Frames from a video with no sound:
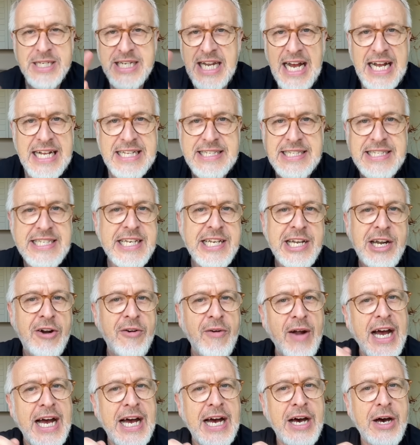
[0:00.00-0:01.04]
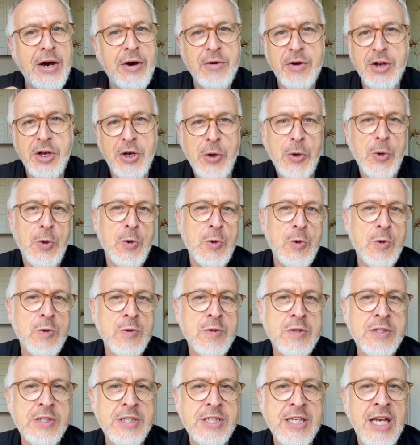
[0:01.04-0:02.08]
dancing around,
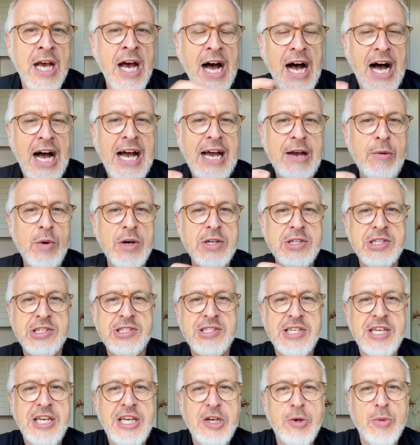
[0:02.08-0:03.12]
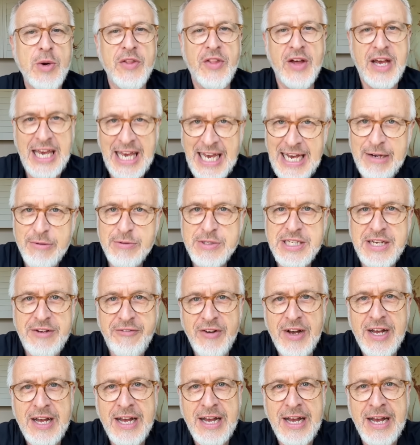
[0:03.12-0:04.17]
Coons. I want to see you at the county
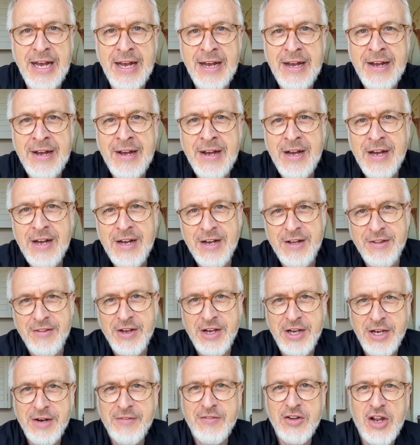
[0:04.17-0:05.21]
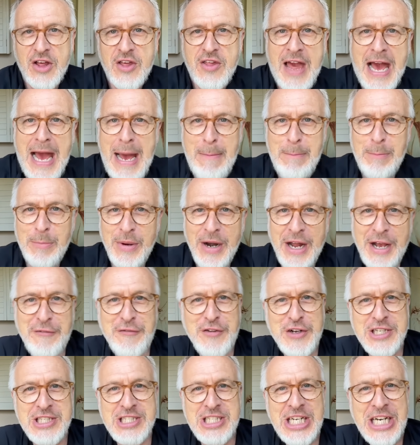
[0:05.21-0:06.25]
fair, at the governor's ham
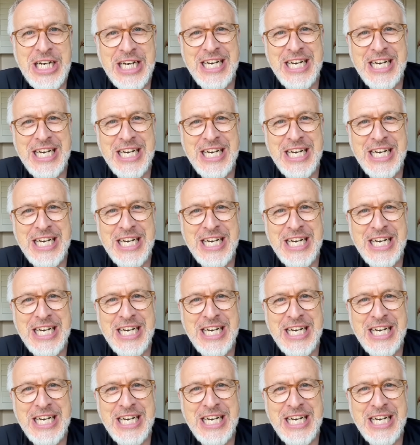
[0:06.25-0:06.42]
breakfast.